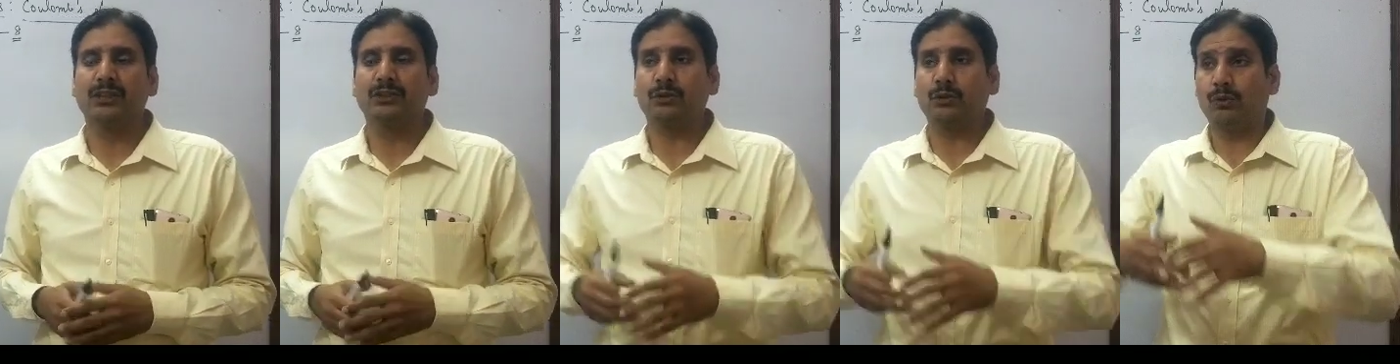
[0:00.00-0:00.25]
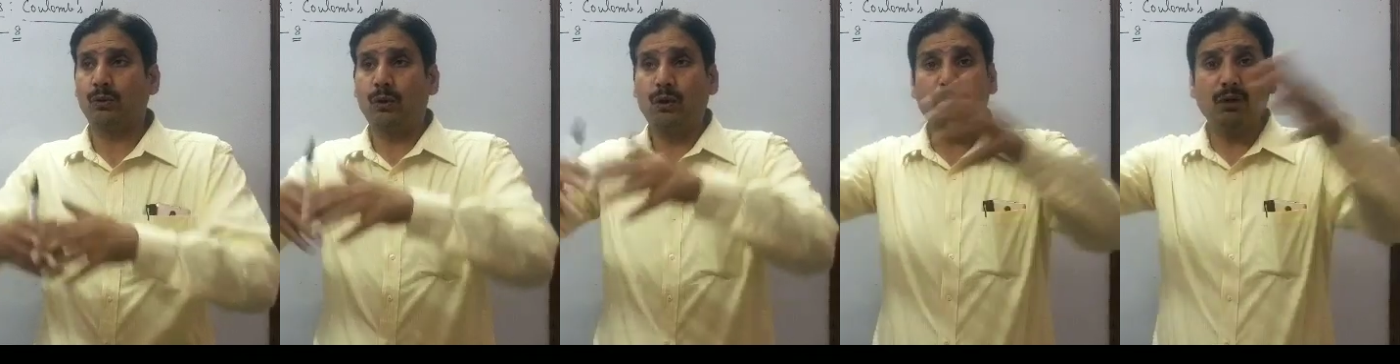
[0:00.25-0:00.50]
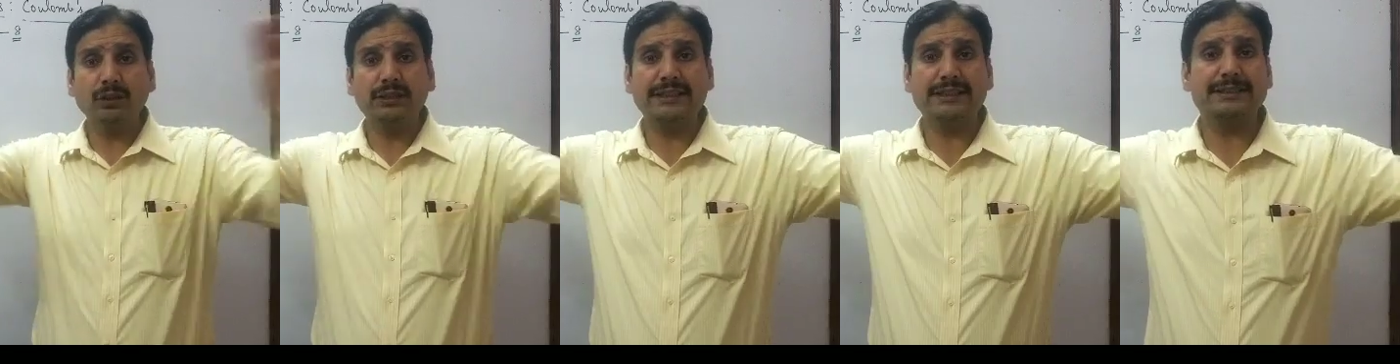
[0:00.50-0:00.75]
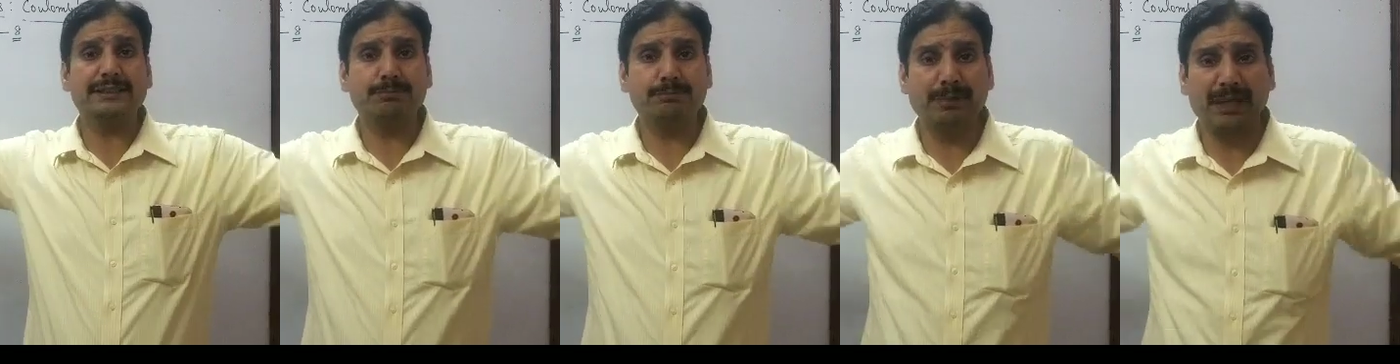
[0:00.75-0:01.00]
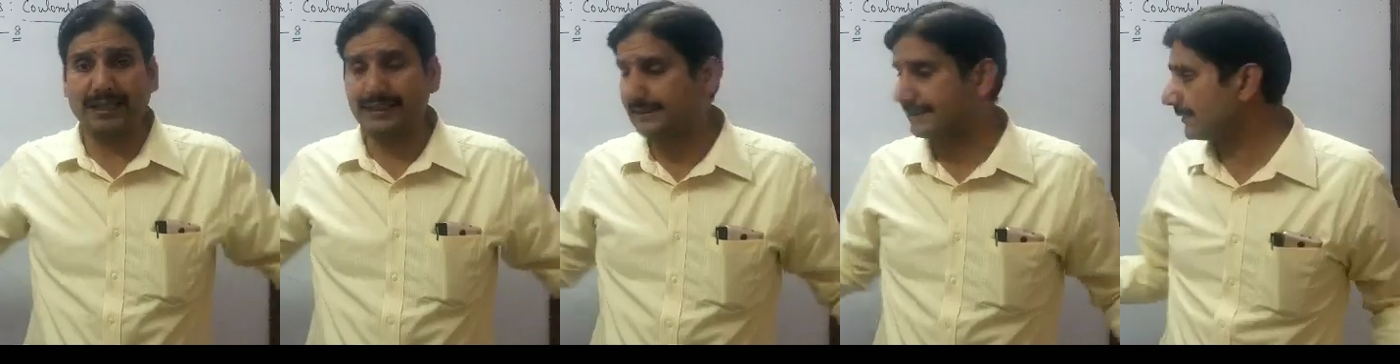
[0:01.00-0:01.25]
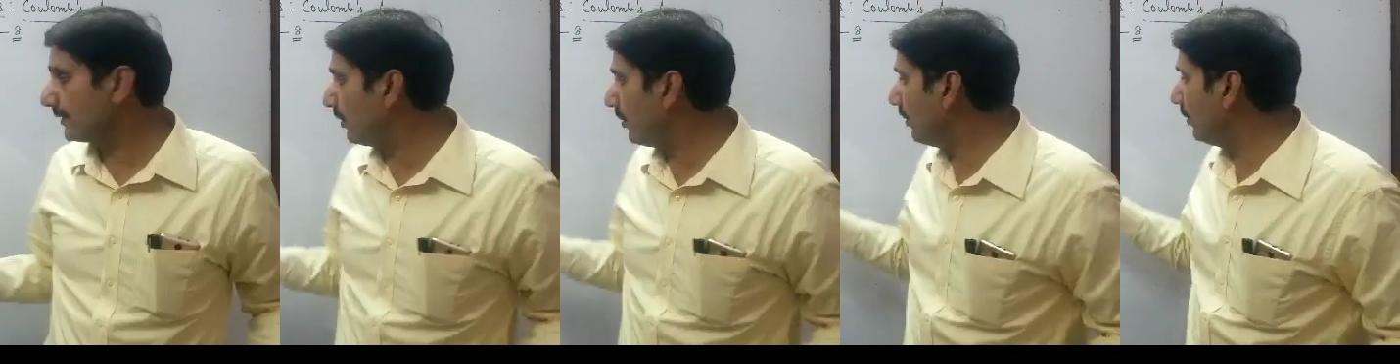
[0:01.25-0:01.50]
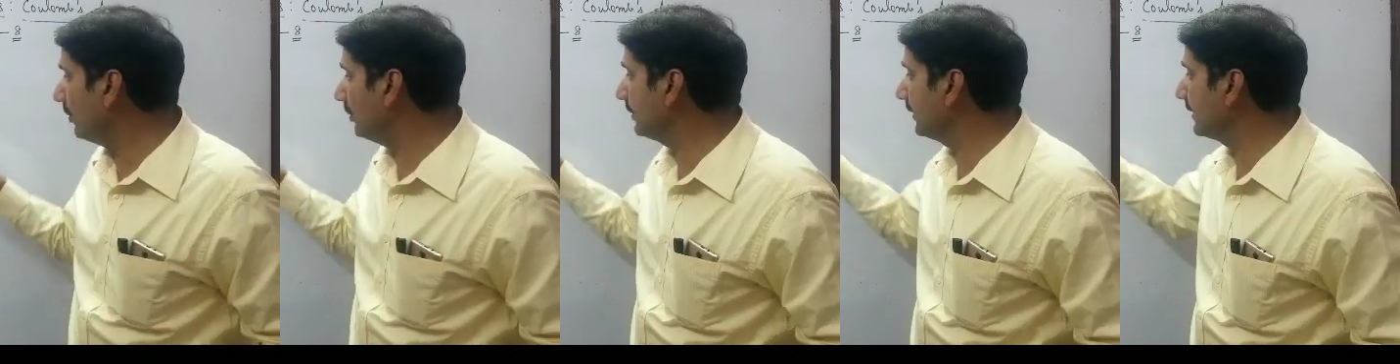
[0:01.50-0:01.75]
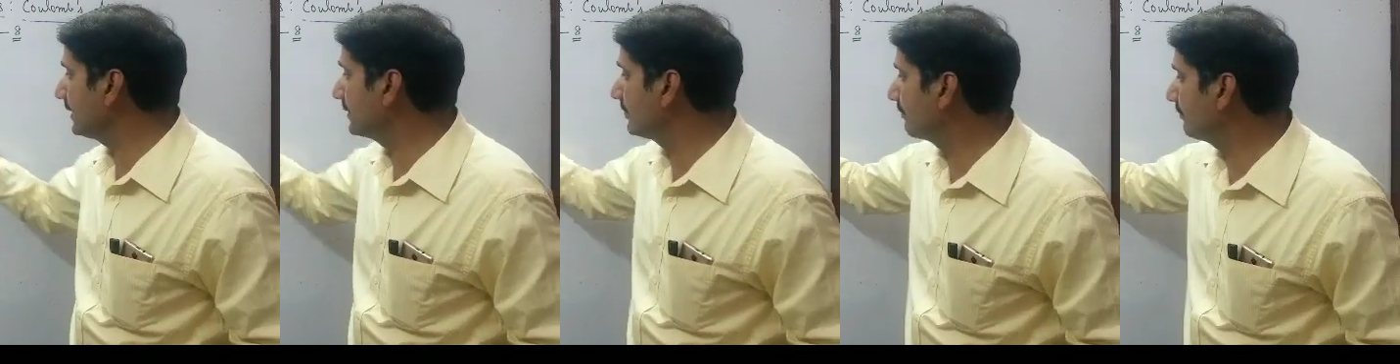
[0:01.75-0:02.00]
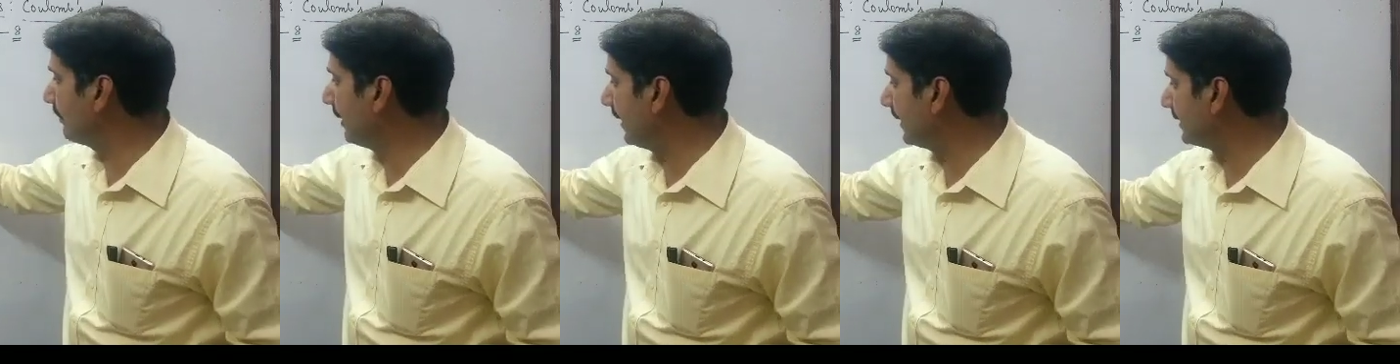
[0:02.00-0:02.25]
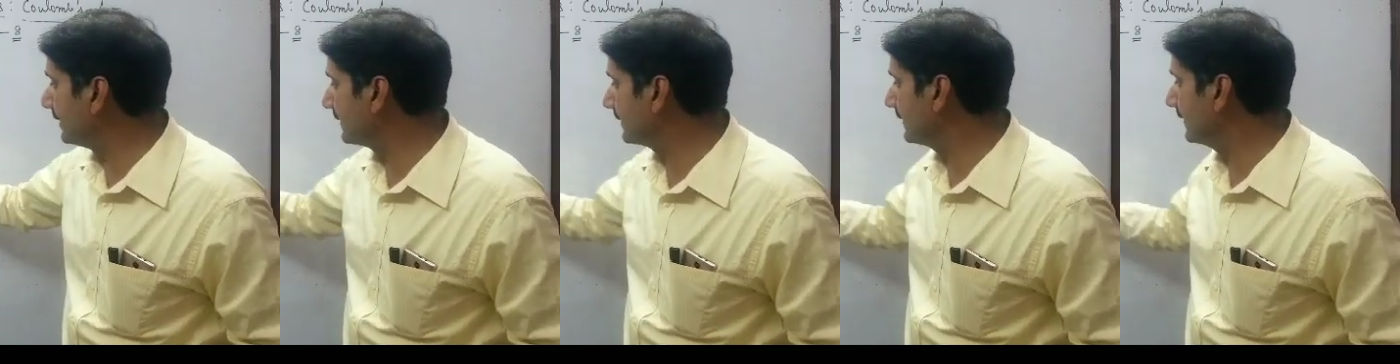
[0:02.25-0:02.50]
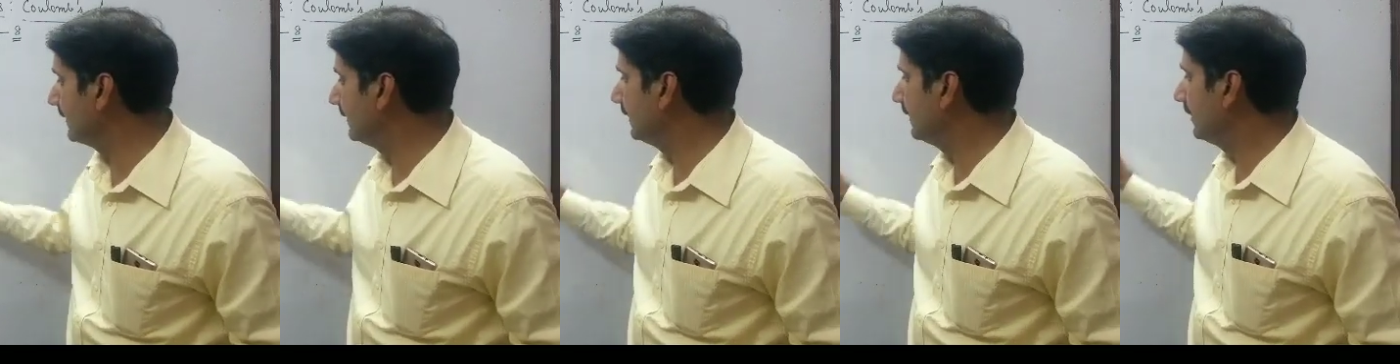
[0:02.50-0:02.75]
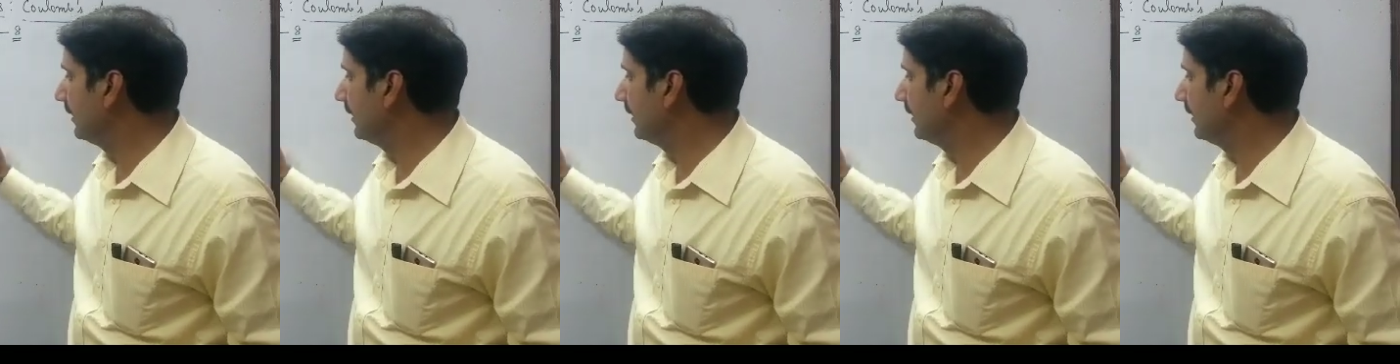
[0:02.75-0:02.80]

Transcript: So all this space